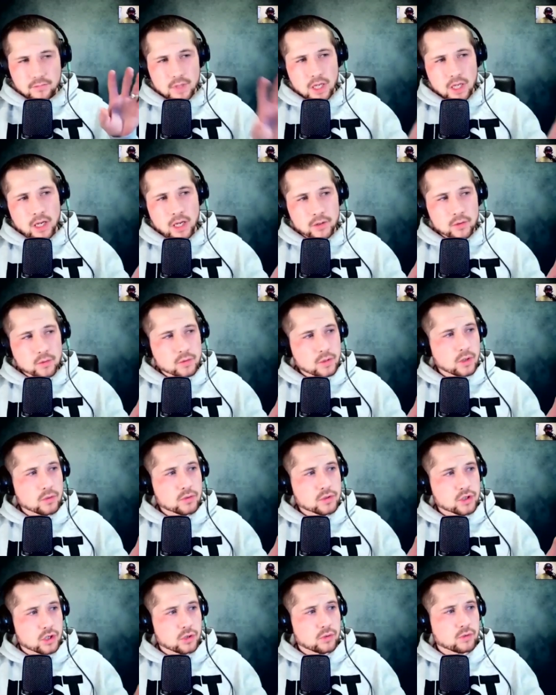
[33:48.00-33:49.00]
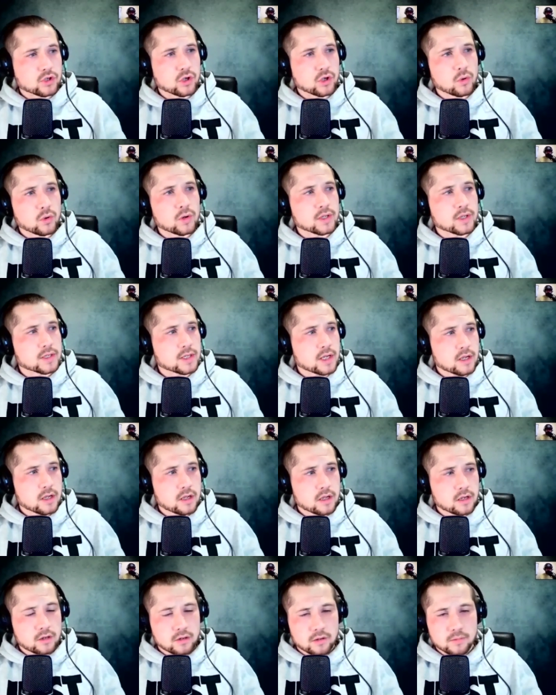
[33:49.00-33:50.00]
and who's shown who's
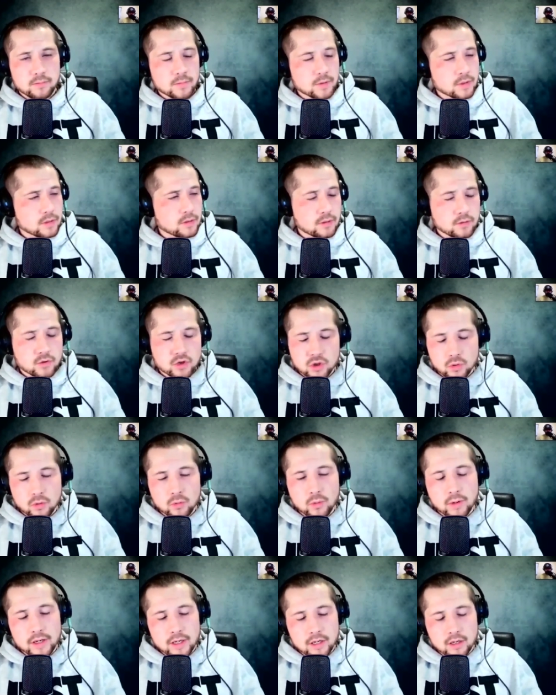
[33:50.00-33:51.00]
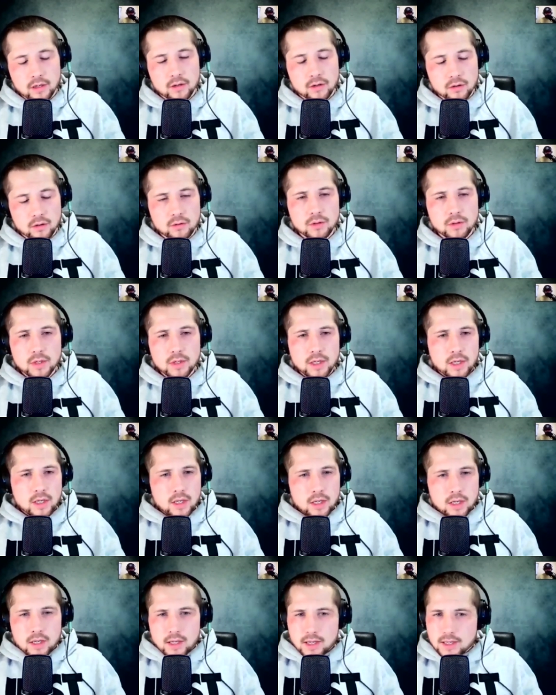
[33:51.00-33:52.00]
shown what he can do.
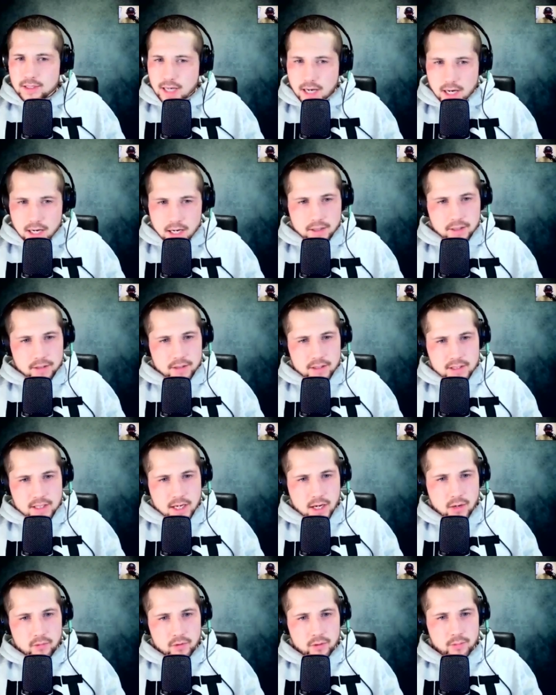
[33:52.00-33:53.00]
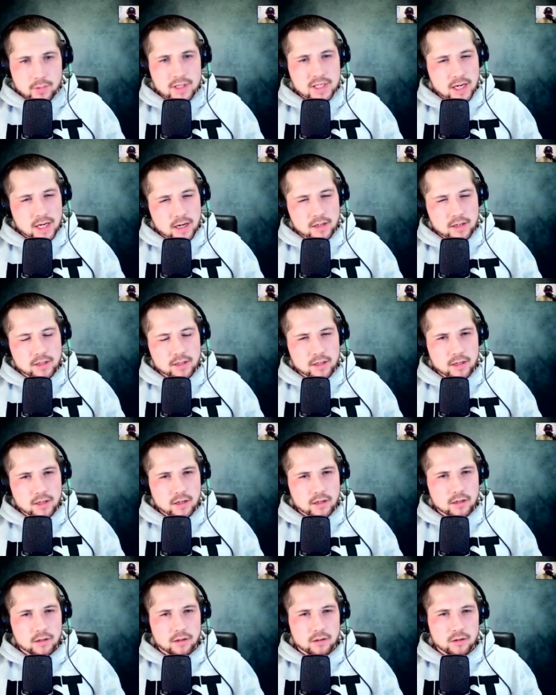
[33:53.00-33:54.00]
It's hard to discount him, and it's hard to
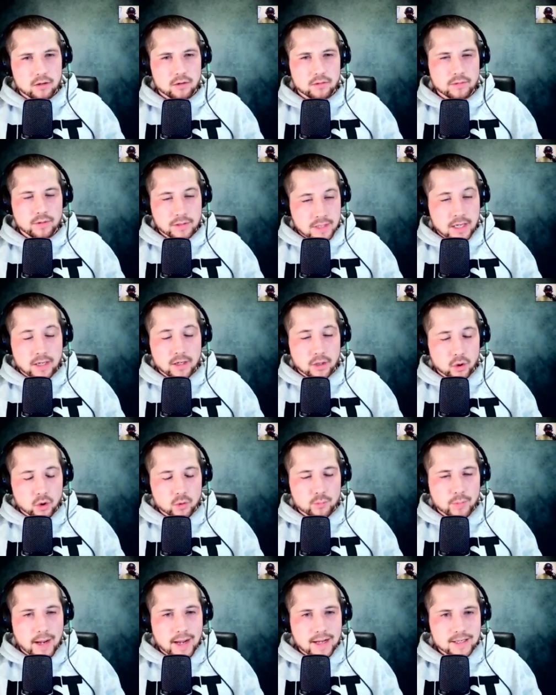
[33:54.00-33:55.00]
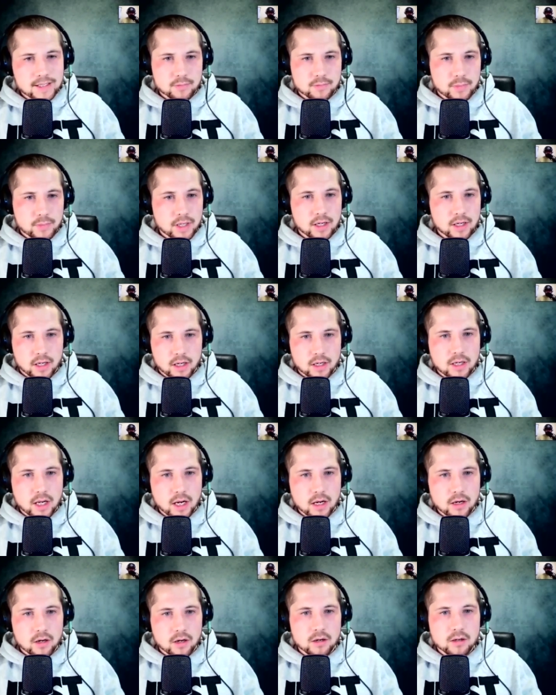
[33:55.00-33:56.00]
look past him being a
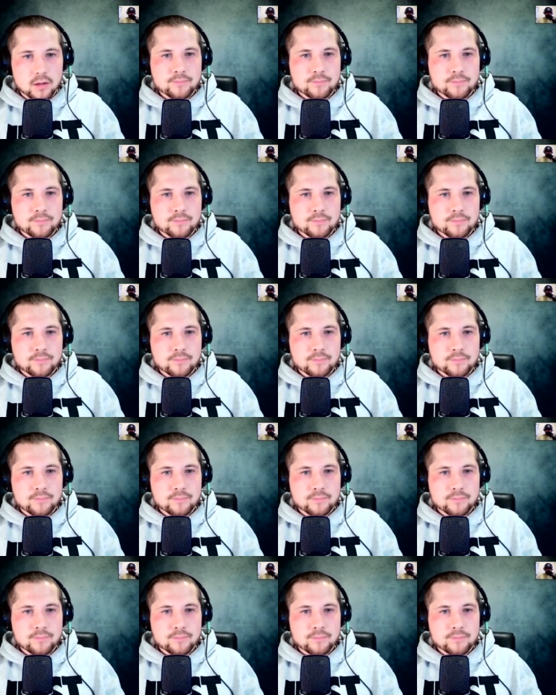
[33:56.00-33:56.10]
contender.